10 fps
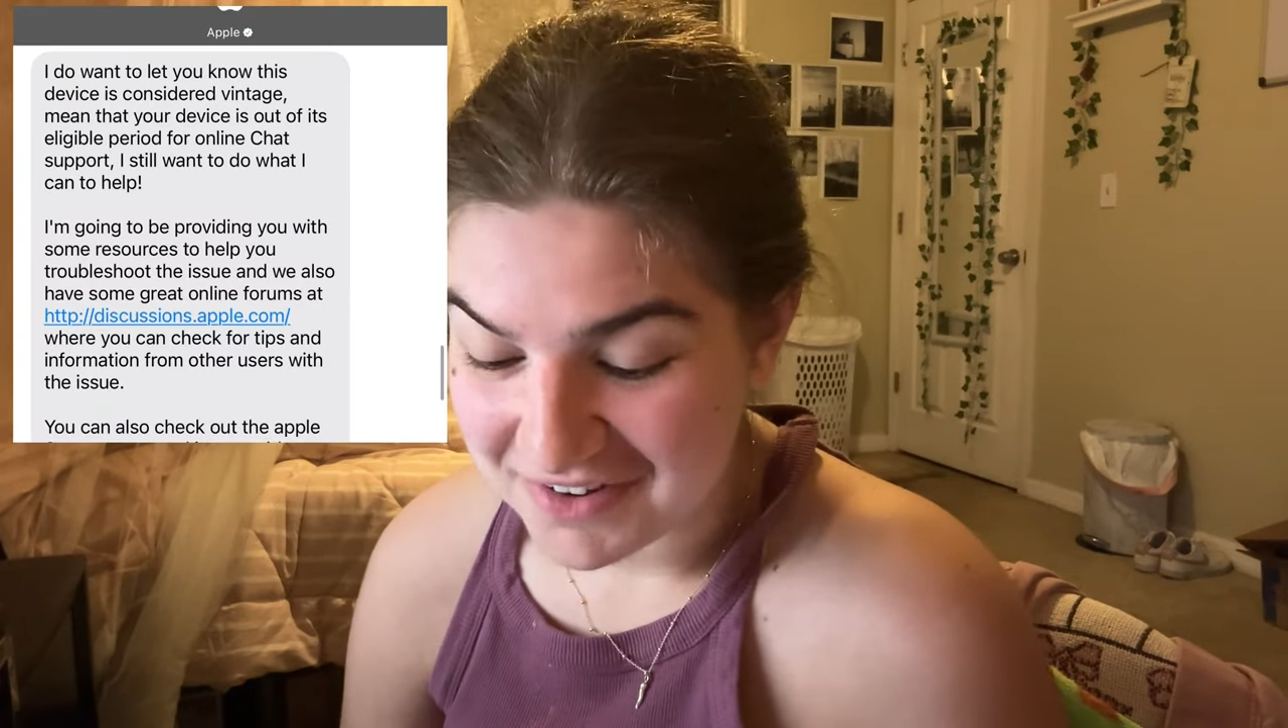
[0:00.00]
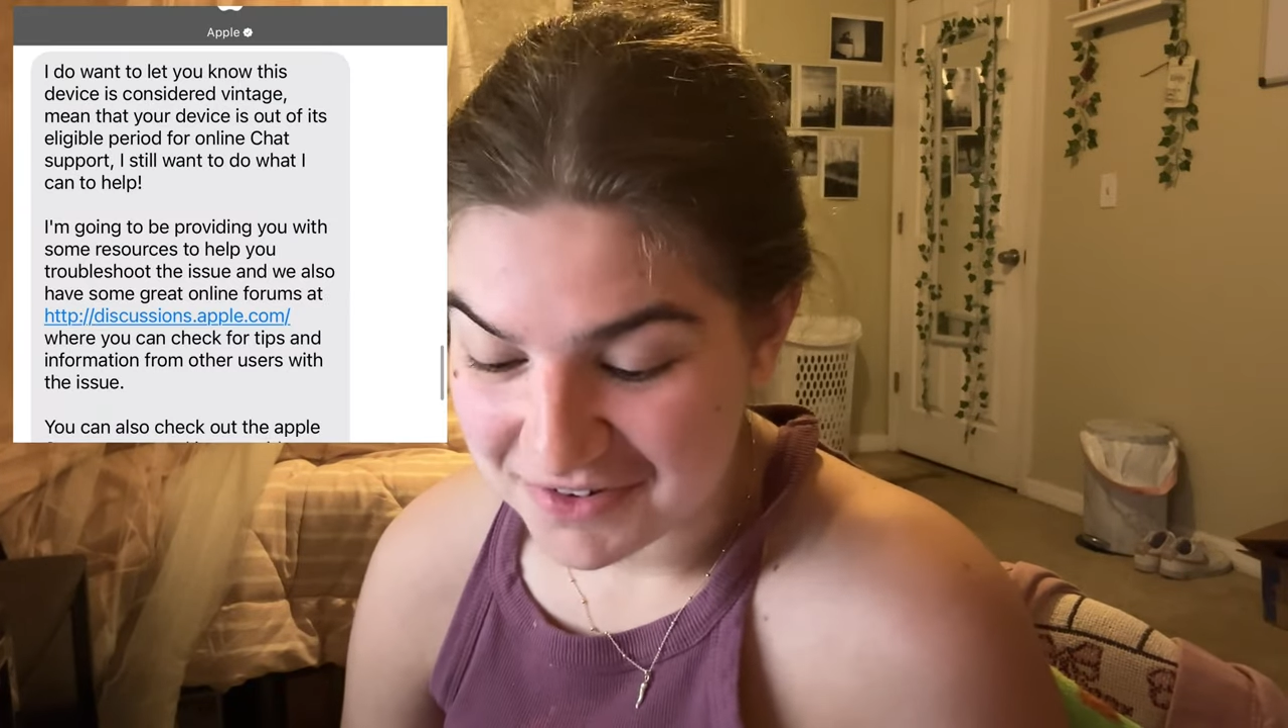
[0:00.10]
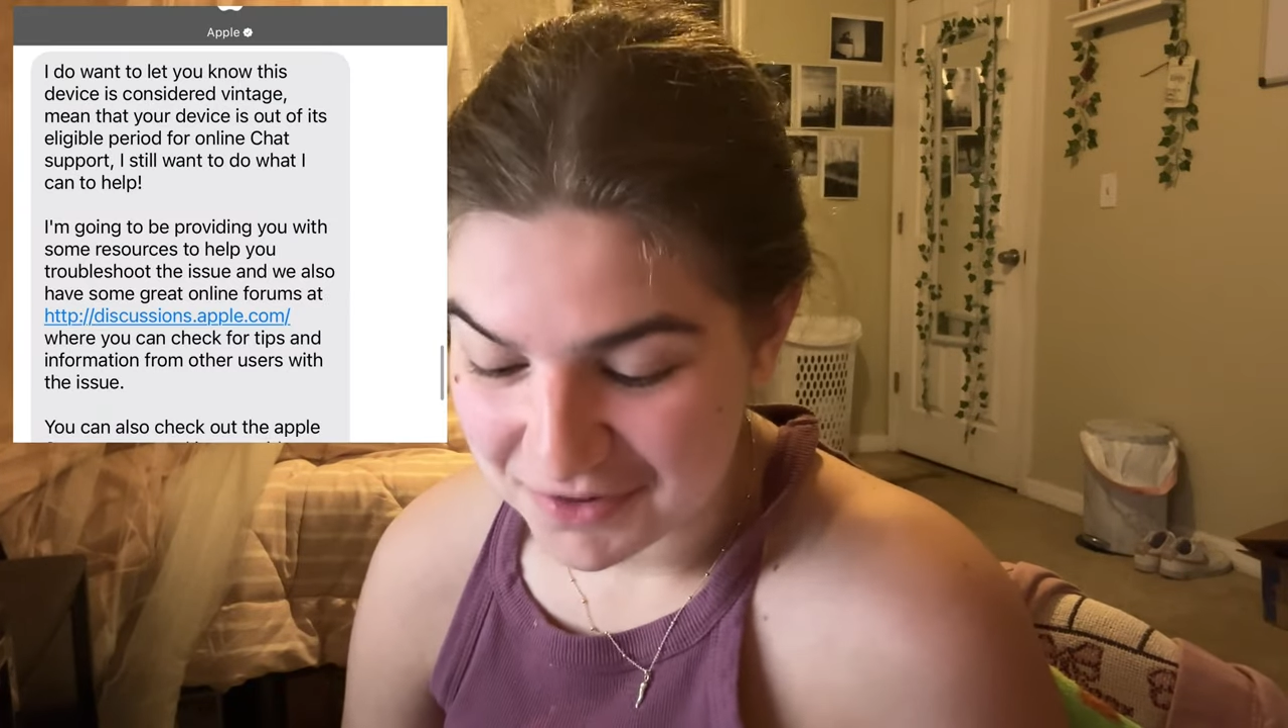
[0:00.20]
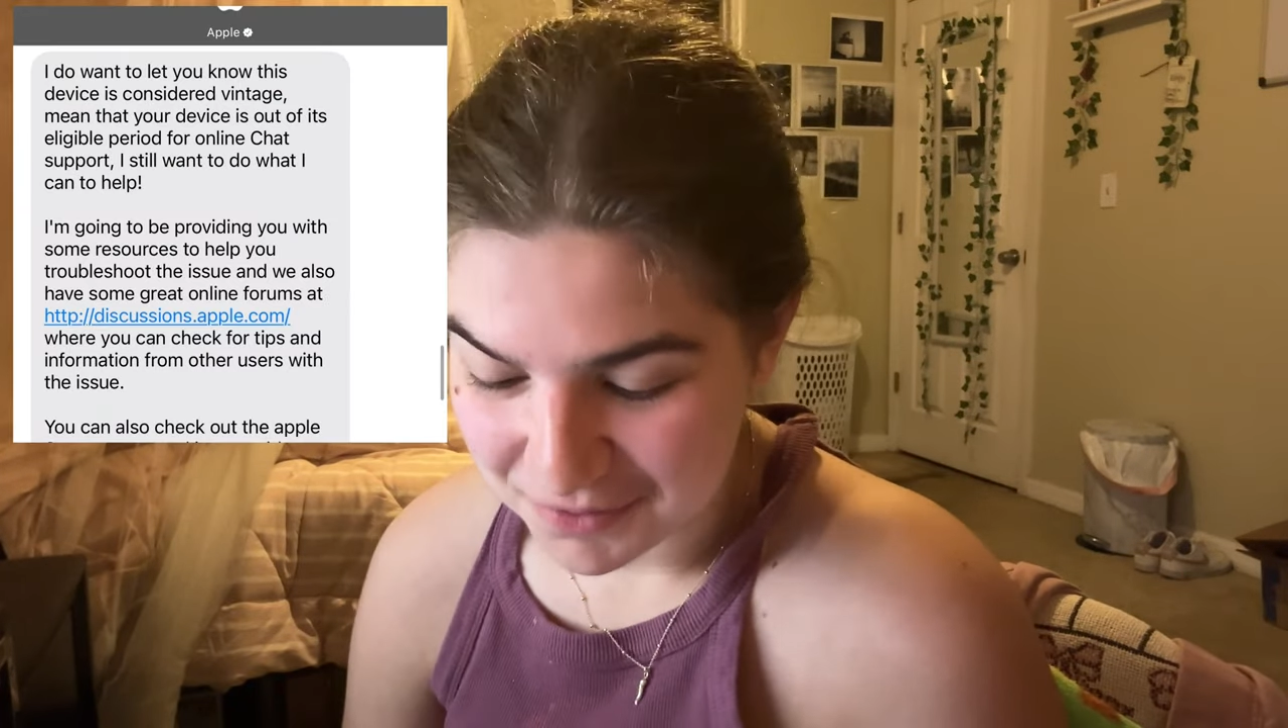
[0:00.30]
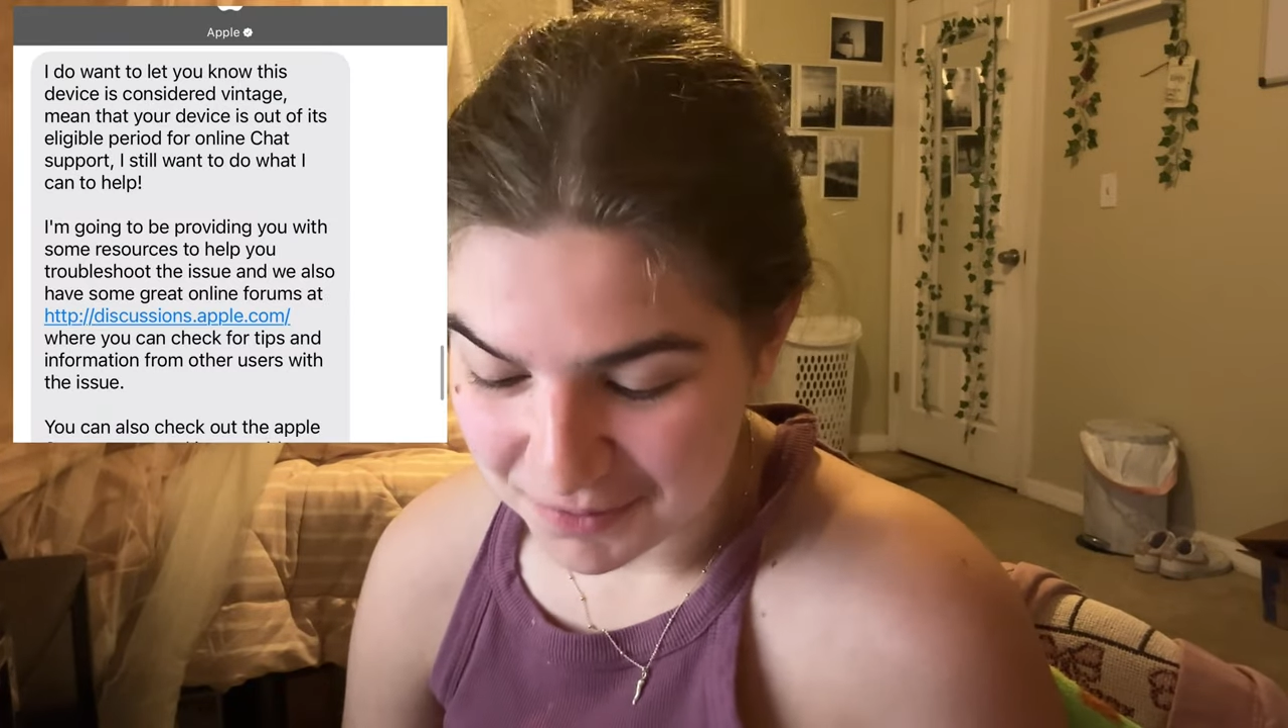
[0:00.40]

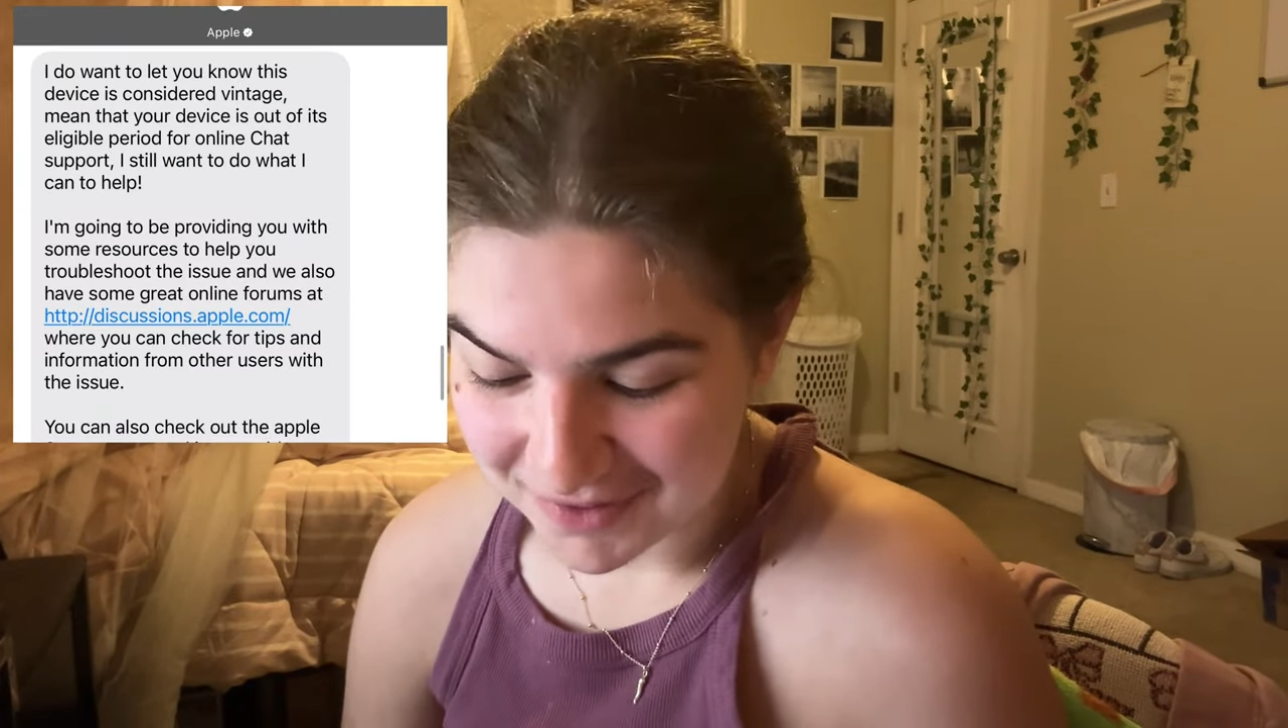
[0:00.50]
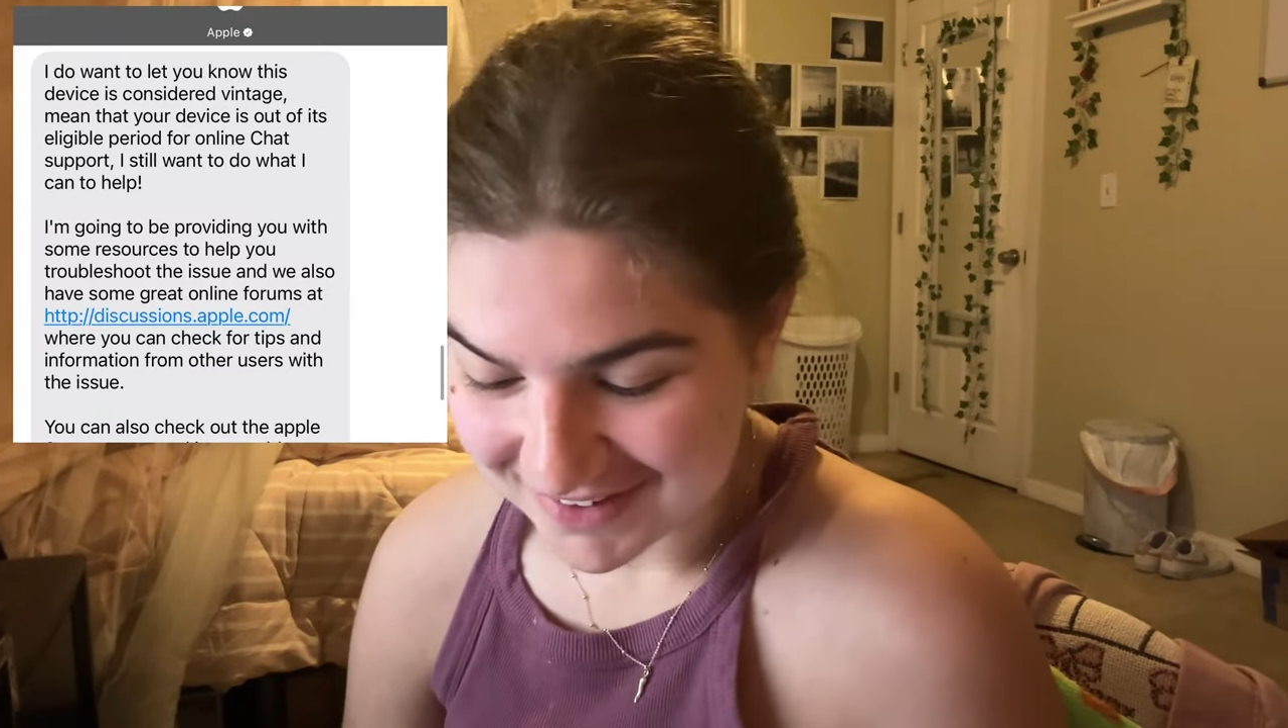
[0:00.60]
do want